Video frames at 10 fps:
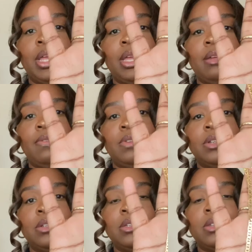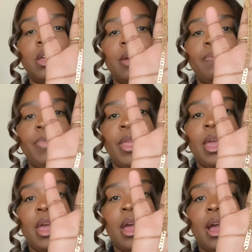gift. So yeah,
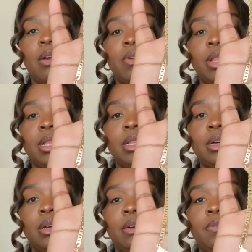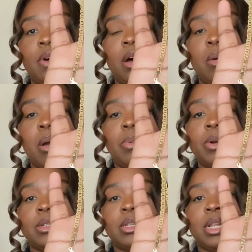I really love all my
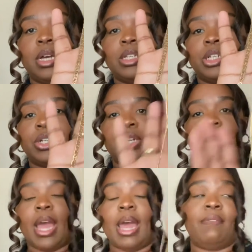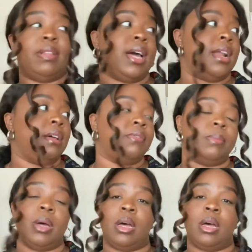personalized jewelry. I have a lot of them.